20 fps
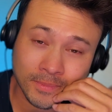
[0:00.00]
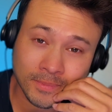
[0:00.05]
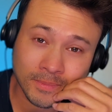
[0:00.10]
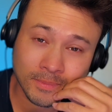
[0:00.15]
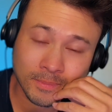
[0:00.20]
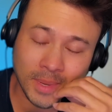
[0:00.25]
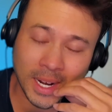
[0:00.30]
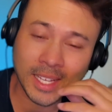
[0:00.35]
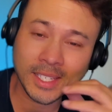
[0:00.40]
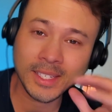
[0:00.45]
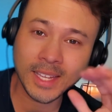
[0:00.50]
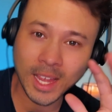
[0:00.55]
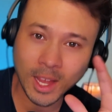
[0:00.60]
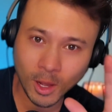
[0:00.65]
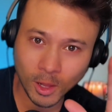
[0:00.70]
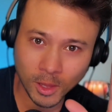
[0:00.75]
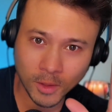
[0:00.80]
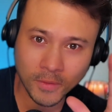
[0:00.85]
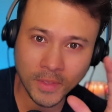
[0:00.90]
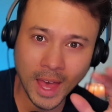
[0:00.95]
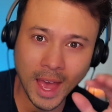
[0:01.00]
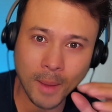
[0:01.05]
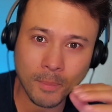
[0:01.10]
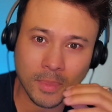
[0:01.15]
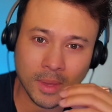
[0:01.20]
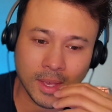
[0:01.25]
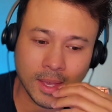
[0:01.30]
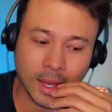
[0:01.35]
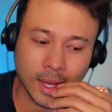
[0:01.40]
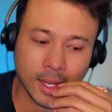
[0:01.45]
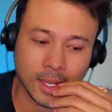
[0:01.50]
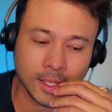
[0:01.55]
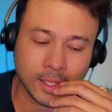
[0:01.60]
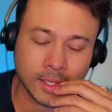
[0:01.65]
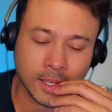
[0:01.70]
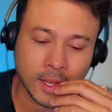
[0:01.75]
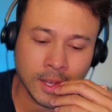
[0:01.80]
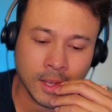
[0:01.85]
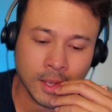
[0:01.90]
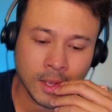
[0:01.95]
But I say all of that
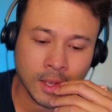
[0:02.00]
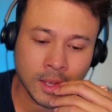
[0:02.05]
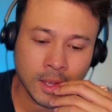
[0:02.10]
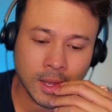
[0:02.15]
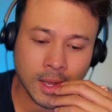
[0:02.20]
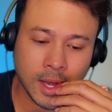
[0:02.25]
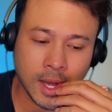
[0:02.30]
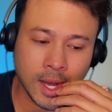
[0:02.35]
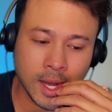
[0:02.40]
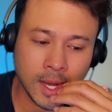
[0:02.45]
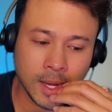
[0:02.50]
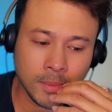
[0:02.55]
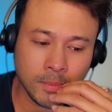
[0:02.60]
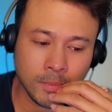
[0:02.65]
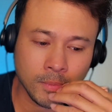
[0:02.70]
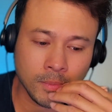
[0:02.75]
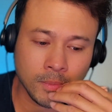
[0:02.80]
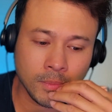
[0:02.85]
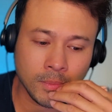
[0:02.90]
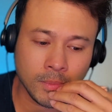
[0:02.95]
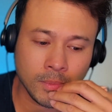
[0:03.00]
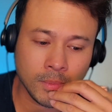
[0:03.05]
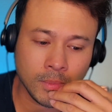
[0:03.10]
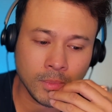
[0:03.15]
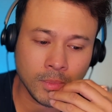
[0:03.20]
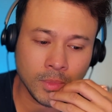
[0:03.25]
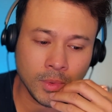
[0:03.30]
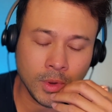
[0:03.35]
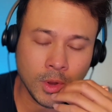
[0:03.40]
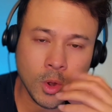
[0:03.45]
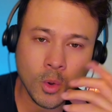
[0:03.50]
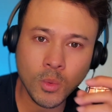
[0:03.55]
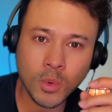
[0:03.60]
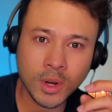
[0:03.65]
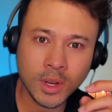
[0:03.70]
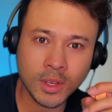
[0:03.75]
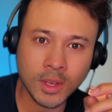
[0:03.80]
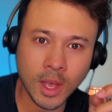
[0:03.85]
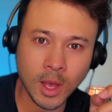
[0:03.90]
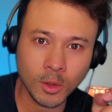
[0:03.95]
because no
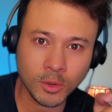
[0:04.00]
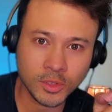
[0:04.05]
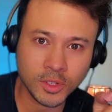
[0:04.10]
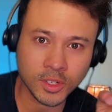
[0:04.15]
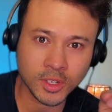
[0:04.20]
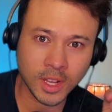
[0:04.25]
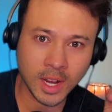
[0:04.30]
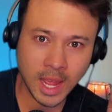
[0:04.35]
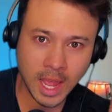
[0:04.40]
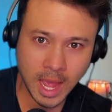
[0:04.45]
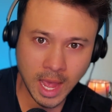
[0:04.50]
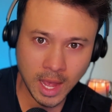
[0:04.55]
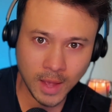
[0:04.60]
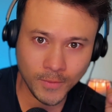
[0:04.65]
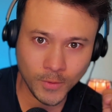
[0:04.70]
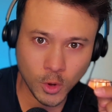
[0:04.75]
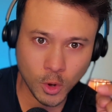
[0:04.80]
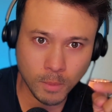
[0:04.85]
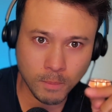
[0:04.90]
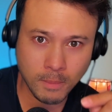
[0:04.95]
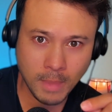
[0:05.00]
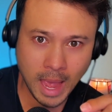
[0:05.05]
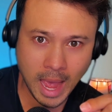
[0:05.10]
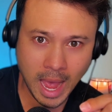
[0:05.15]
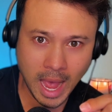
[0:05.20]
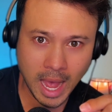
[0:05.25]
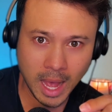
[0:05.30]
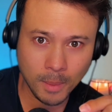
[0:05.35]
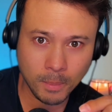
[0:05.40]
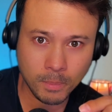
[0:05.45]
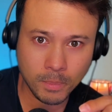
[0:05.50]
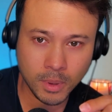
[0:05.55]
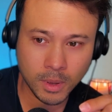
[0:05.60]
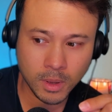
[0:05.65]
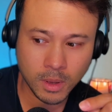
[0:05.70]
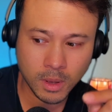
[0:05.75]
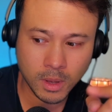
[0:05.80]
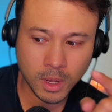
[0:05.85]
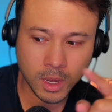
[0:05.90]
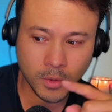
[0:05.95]
one else is going to have your map
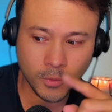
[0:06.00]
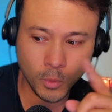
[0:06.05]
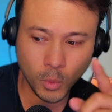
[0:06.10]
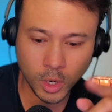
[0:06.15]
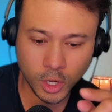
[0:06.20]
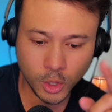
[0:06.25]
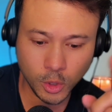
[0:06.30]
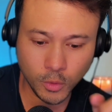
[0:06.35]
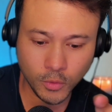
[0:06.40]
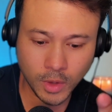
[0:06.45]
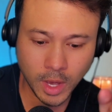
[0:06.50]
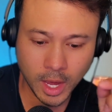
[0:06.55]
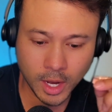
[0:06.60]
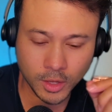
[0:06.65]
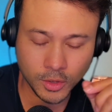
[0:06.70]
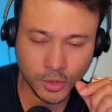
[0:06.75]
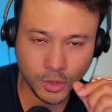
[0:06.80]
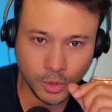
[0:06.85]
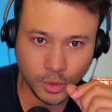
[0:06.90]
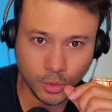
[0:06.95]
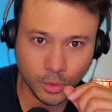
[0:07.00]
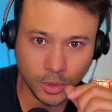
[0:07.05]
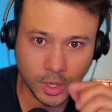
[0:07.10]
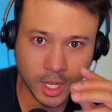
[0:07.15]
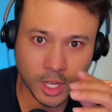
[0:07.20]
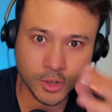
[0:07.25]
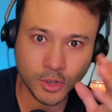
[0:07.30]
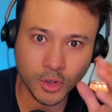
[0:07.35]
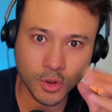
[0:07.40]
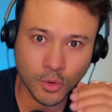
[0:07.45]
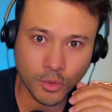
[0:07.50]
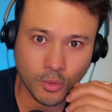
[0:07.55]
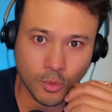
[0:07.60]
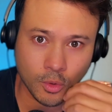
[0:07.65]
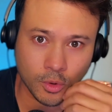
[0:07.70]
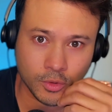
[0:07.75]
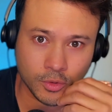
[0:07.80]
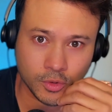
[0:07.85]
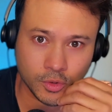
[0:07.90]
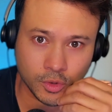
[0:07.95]
of what you've got to do to get to your
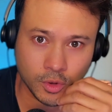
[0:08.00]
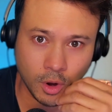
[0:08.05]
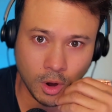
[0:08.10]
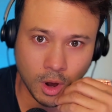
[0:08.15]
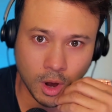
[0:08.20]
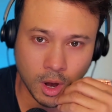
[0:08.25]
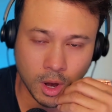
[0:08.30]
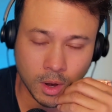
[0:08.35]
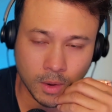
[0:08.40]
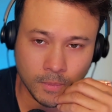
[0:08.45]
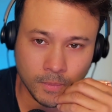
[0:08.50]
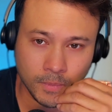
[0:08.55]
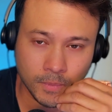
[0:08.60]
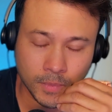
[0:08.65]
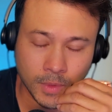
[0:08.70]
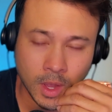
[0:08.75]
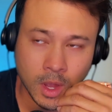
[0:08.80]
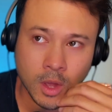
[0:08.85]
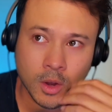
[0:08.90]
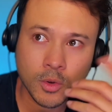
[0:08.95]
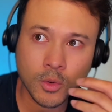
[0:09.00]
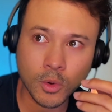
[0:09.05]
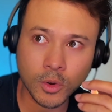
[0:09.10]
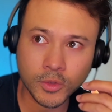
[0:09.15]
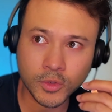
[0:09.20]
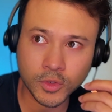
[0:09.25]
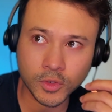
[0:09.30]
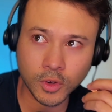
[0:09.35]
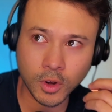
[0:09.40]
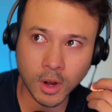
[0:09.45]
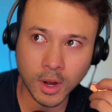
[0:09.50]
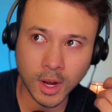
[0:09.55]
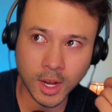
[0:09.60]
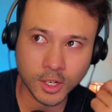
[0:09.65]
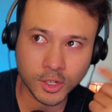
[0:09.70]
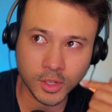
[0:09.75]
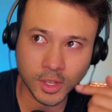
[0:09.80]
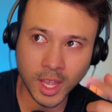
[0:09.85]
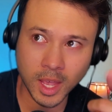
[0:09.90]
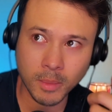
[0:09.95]
North Star. North Star
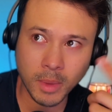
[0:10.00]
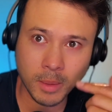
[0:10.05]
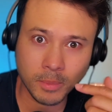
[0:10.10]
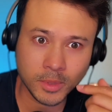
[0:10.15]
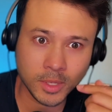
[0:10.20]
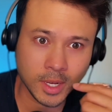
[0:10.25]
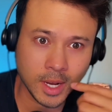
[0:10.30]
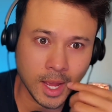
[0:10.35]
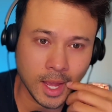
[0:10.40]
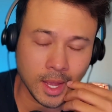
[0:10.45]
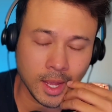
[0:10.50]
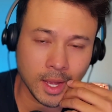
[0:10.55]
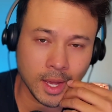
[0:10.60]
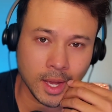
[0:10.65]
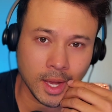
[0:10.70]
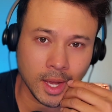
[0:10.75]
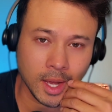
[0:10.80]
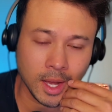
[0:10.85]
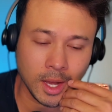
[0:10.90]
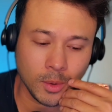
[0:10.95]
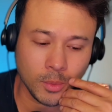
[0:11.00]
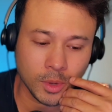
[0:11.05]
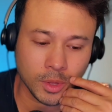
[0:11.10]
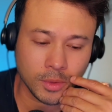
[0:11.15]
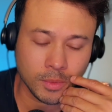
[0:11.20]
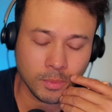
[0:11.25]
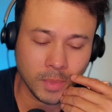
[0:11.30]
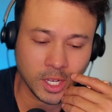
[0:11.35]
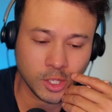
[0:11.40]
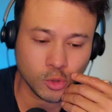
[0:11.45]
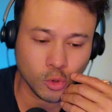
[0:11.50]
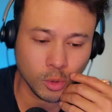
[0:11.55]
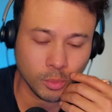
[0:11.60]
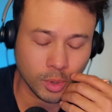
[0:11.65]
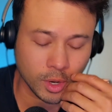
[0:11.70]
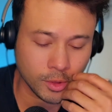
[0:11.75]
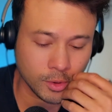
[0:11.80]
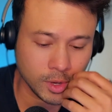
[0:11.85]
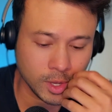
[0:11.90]
actually came up today with my soul brother.